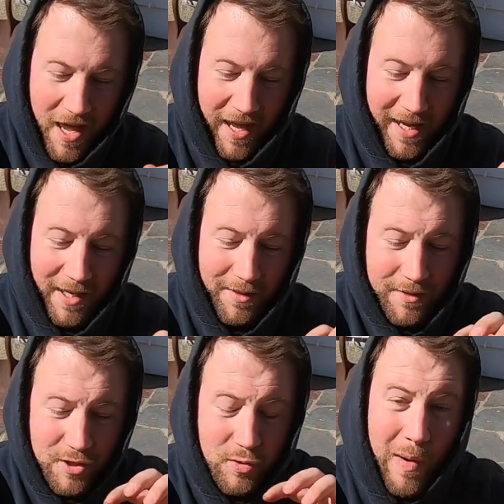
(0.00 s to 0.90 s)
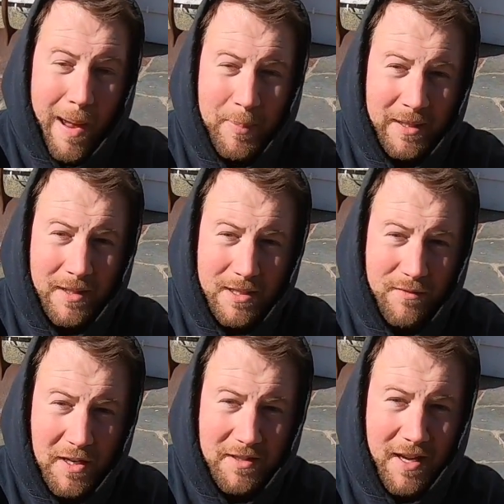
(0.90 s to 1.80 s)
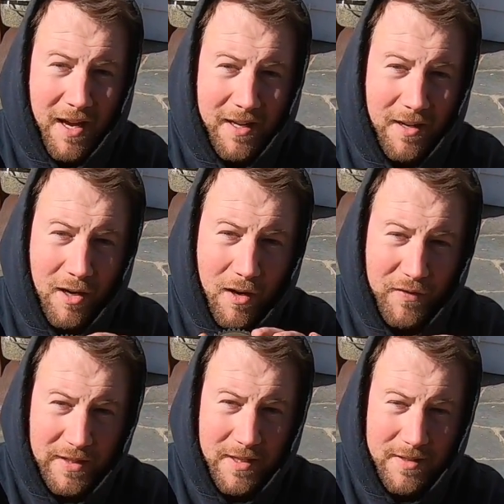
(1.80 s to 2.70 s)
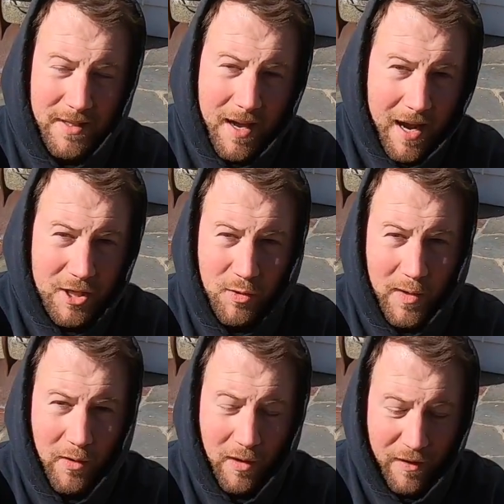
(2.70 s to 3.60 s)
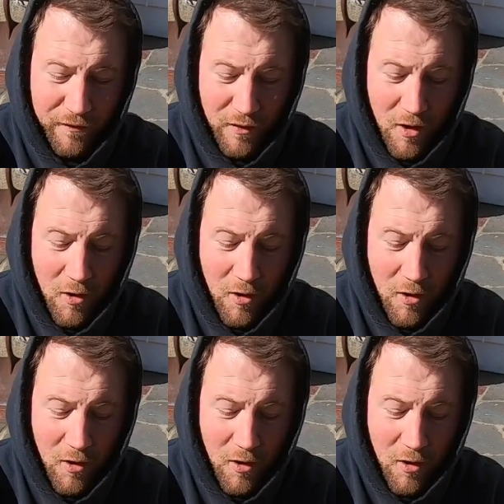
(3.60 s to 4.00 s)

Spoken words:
And swapping this VTC actuator off